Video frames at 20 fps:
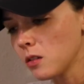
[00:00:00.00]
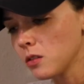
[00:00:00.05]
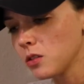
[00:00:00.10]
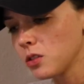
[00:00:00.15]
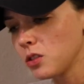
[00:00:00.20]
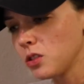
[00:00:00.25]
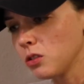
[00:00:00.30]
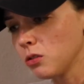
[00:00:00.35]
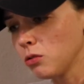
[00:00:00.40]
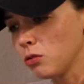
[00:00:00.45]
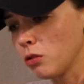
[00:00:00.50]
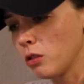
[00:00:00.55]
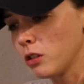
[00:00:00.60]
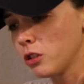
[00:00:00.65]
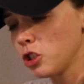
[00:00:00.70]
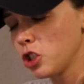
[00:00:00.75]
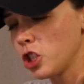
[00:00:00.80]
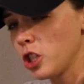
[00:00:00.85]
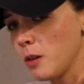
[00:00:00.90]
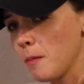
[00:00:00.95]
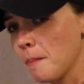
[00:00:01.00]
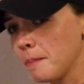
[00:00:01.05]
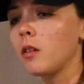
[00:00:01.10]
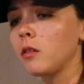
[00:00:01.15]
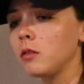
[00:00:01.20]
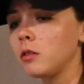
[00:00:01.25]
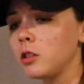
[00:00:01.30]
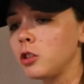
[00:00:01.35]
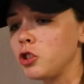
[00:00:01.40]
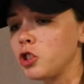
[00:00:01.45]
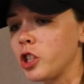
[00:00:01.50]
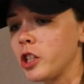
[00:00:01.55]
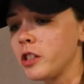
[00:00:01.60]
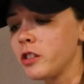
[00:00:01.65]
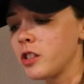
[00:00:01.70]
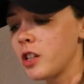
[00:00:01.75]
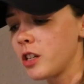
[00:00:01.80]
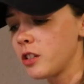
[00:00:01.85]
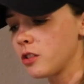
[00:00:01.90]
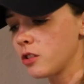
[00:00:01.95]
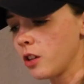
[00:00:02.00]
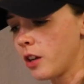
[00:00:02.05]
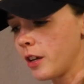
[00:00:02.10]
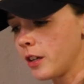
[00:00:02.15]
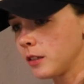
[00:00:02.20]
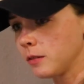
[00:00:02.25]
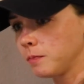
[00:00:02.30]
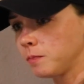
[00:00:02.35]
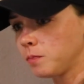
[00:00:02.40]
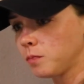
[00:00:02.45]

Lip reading: Still crunchy. Legit tastes like